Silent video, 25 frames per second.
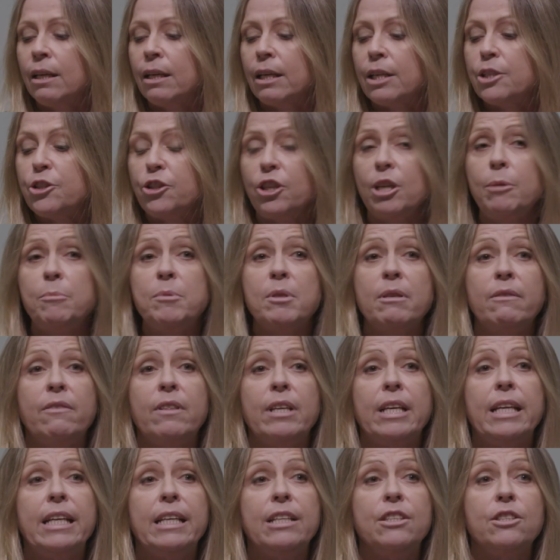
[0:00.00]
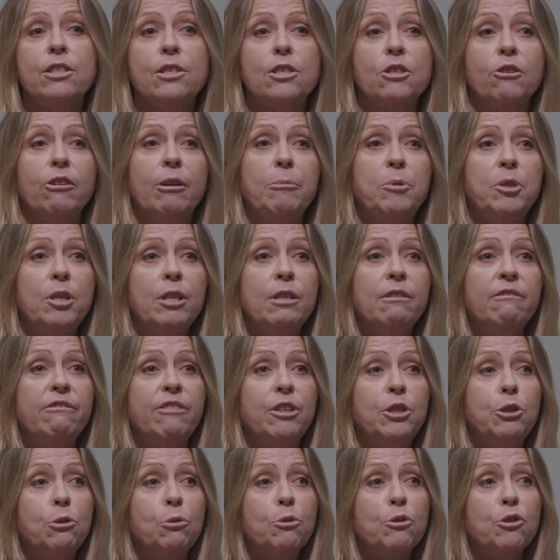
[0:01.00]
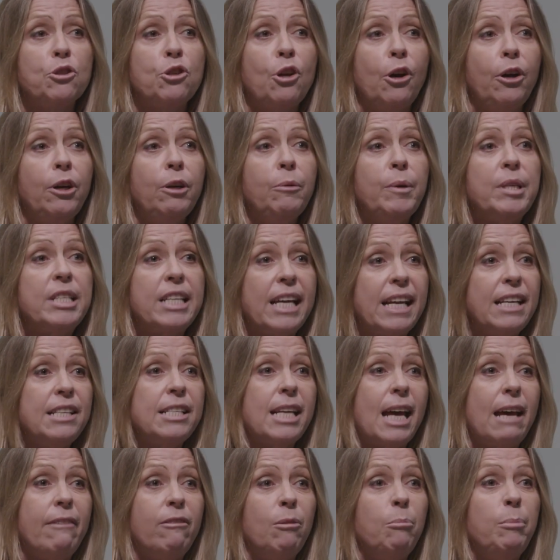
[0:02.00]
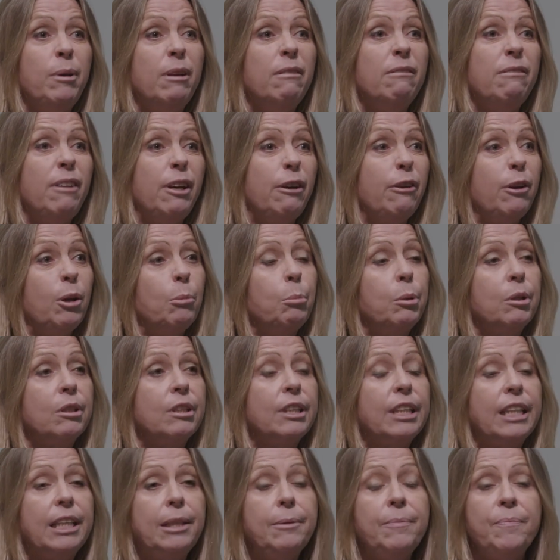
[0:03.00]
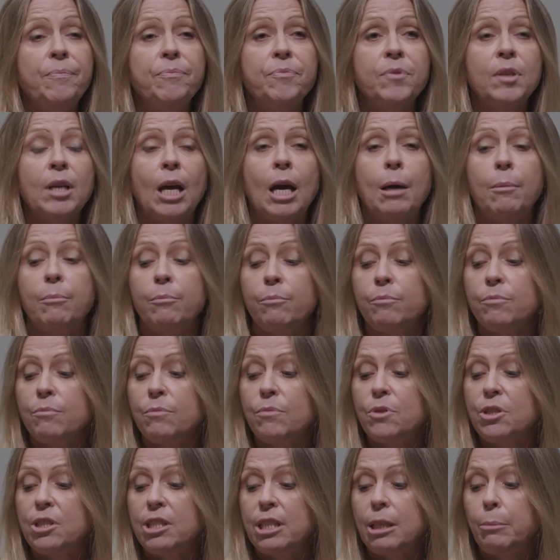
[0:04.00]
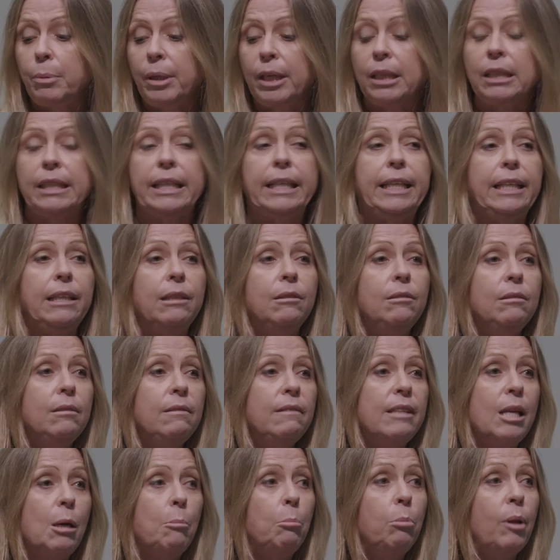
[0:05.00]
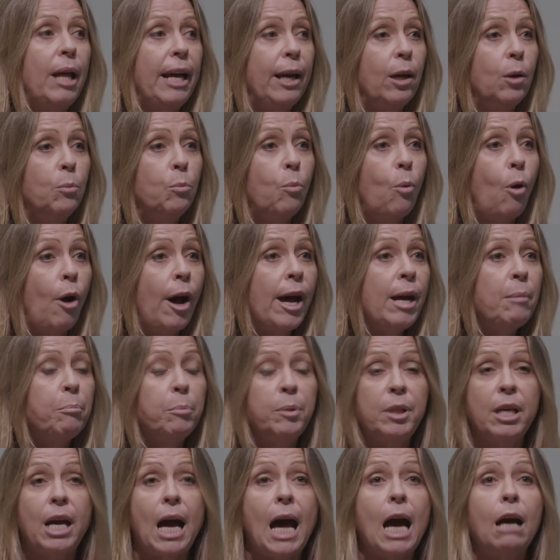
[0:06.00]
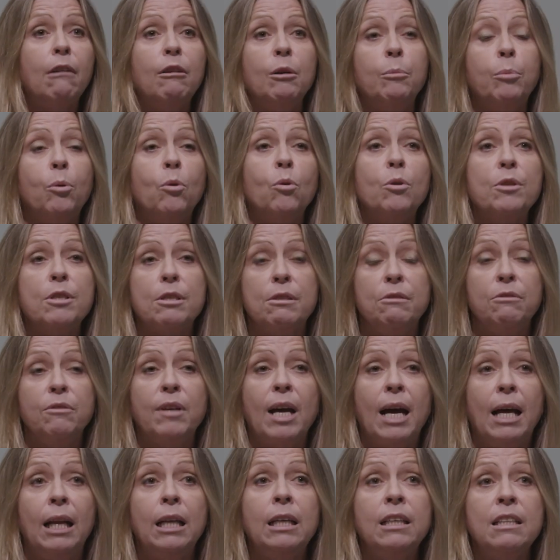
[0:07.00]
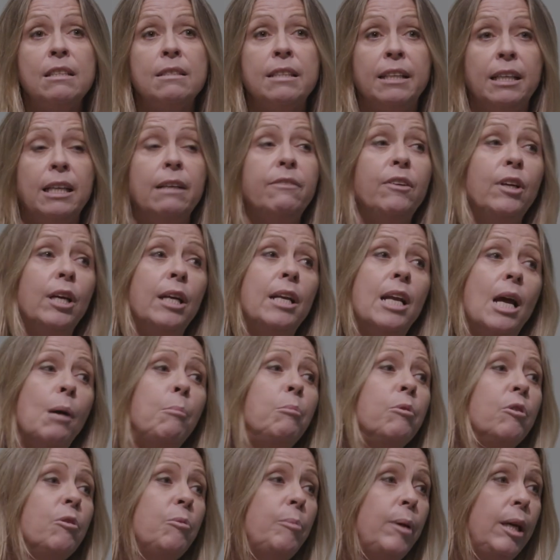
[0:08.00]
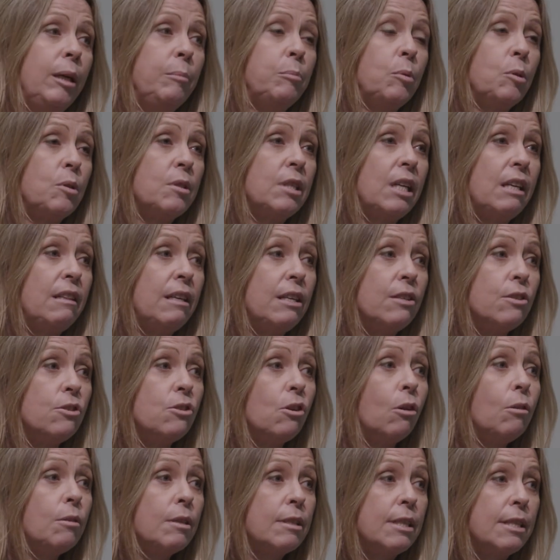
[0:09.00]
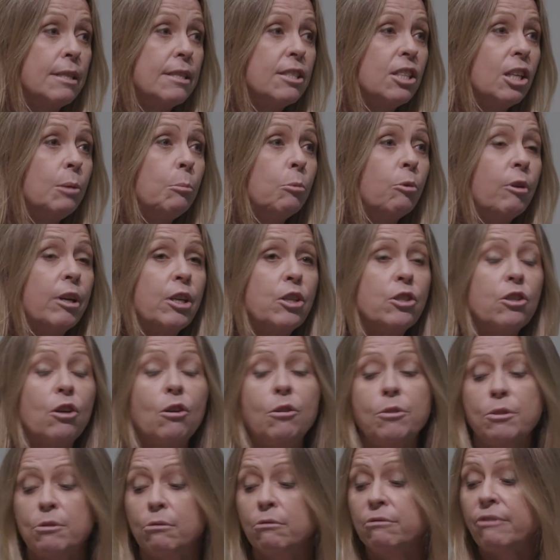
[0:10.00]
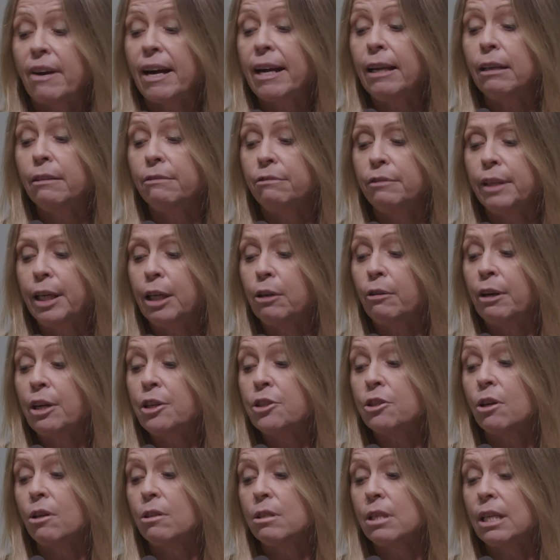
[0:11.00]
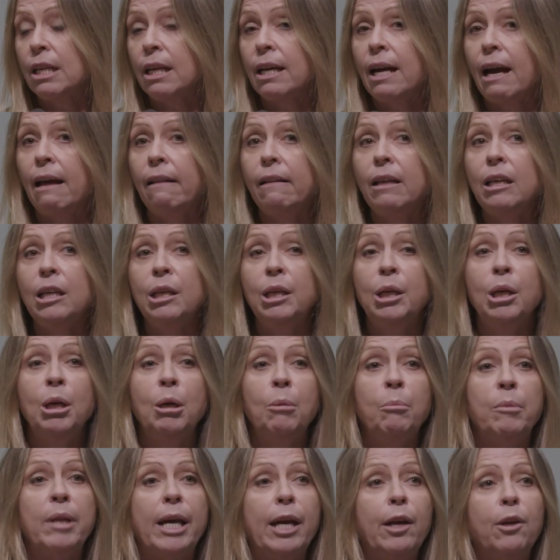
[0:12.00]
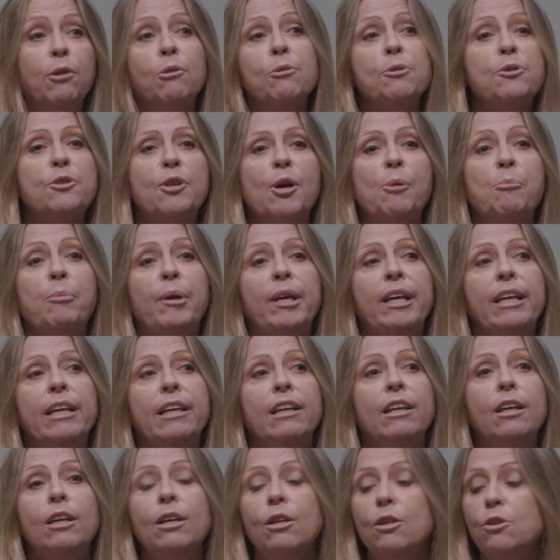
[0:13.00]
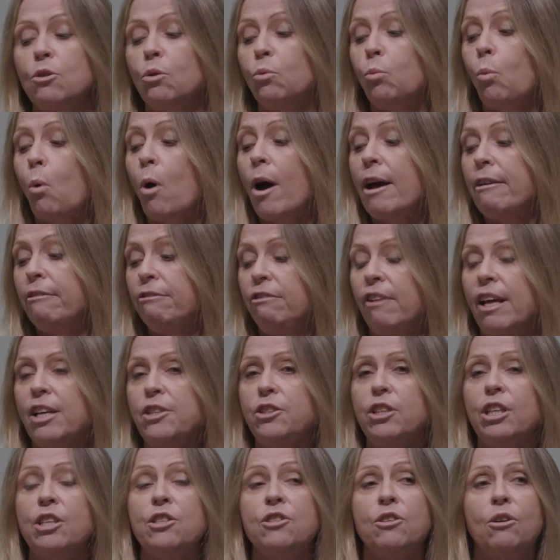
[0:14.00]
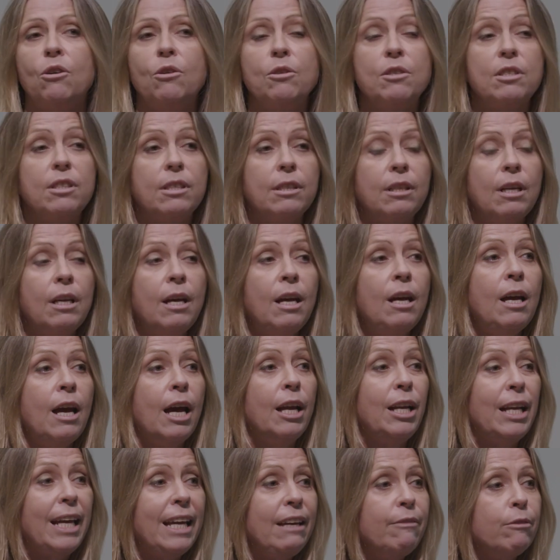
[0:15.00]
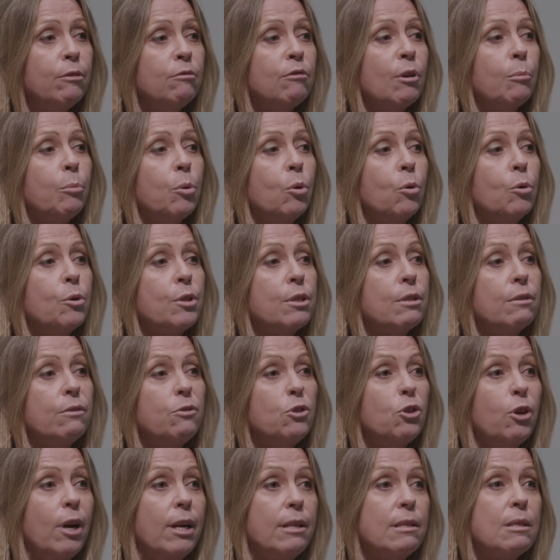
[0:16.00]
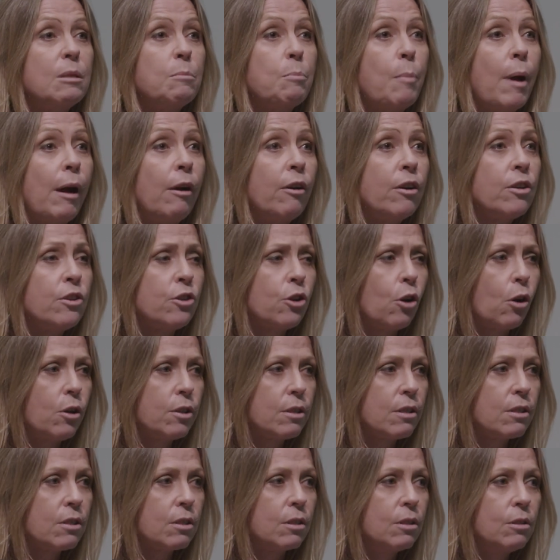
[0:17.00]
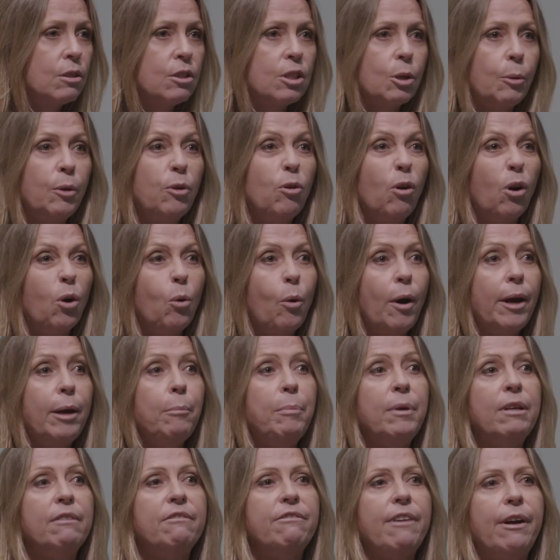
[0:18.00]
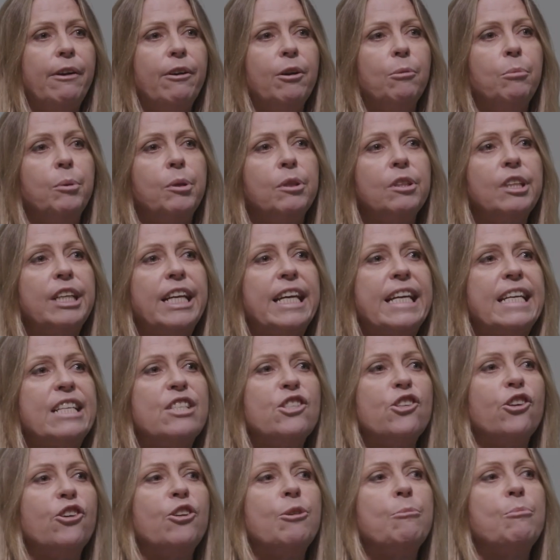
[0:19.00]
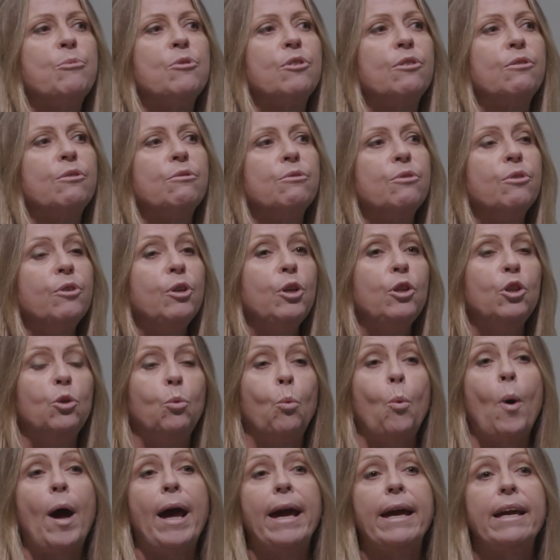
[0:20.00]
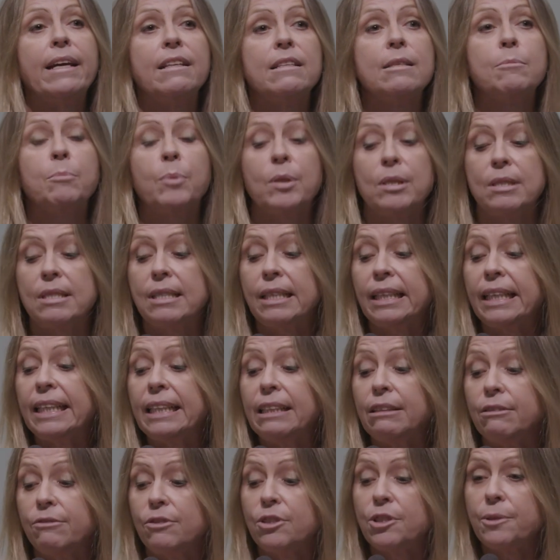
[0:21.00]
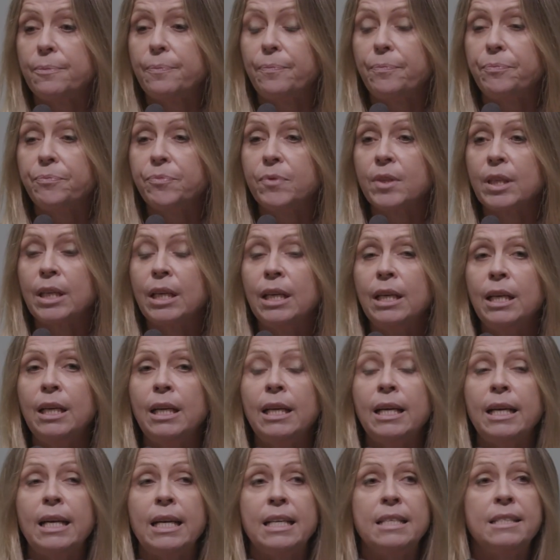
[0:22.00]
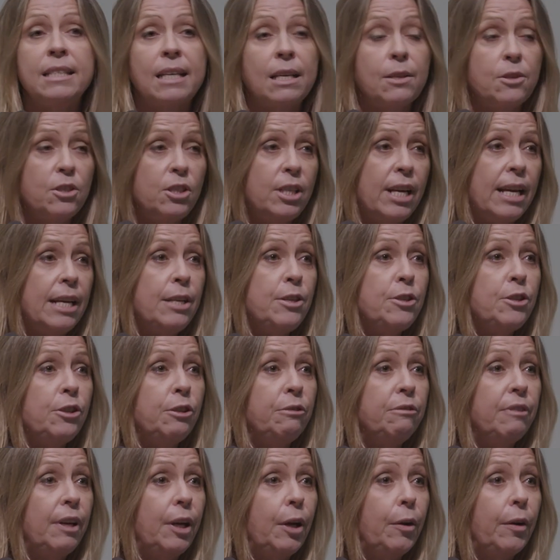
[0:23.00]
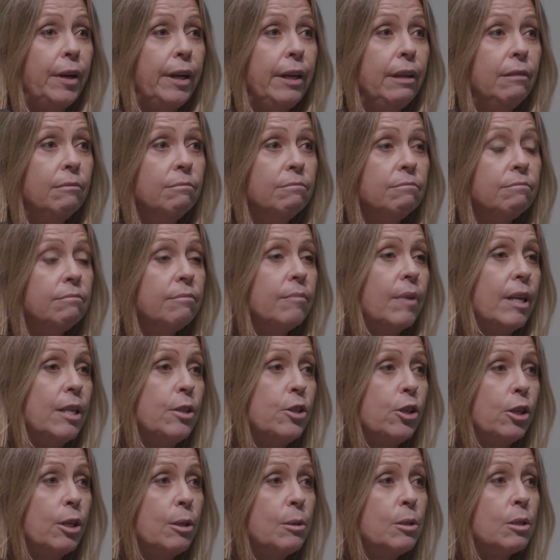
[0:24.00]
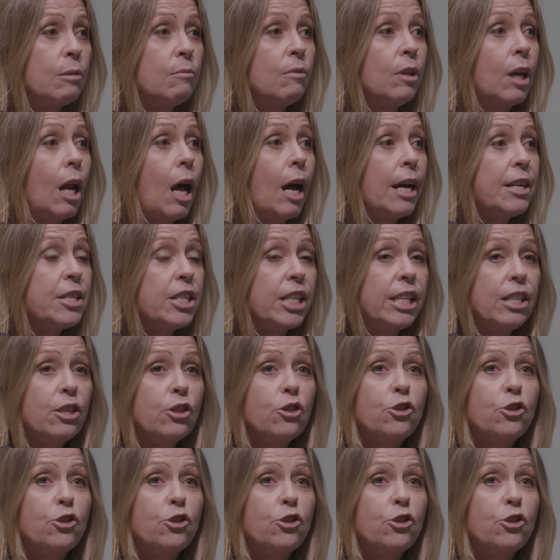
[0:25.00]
In terms of the description of visual snow, we tend to have a bit of variability. Typically they're black and white, but there are reports of colour. A significant number of people see these dots as shimmering dots or veil of flickering dots in colour, but they can also be sort of white flashing dots, and even reports of transparent dots. So we've got quite a bit of variability in terms of the way it's perceived. It does tend to vary in terms of the lighting.